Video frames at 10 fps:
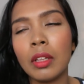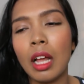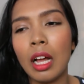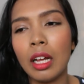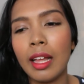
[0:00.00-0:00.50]

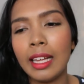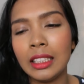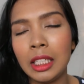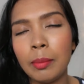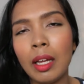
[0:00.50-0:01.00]

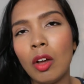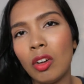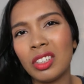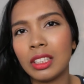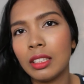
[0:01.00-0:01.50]
eczema,
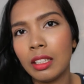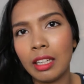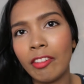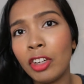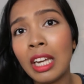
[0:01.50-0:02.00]
or
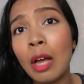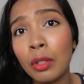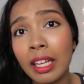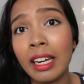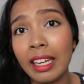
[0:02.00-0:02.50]
every now
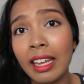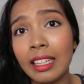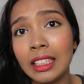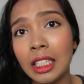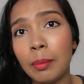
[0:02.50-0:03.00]
and then I get
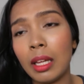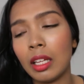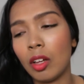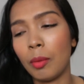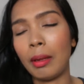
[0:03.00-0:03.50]

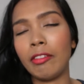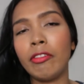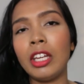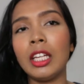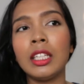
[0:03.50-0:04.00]
eczema on my
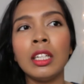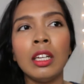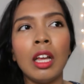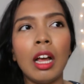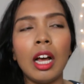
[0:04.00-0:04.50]
feet.
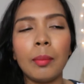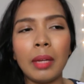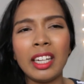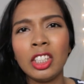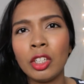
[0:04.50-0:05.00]
I
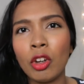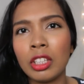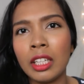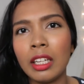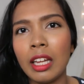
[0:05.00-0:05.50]
actually
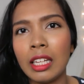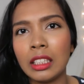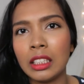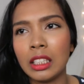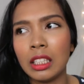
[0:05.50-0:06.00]
got it
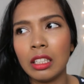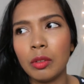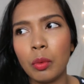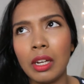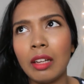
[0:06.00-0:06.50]
as
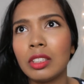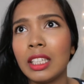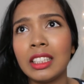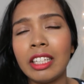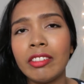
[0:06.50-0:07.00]
when I was
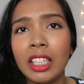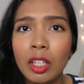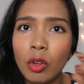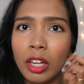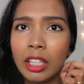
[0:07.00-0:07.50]
like 17
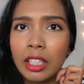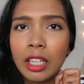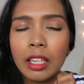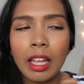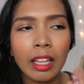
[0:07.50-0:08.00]
or
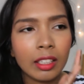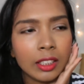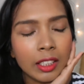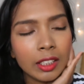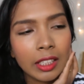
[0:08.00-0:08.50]
18, and
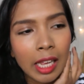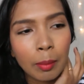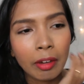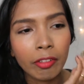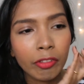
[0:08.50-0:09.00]
since then
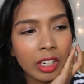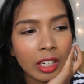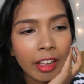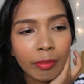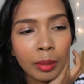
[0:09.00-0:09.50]
my feet
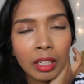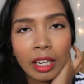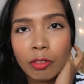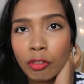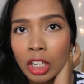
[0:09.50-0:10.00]
have been
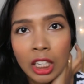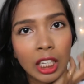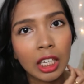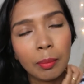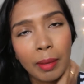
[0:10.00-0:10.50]
like
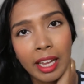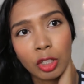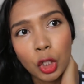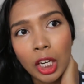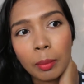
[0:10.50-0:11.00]
really in bad
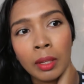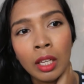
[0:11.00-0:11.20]
shape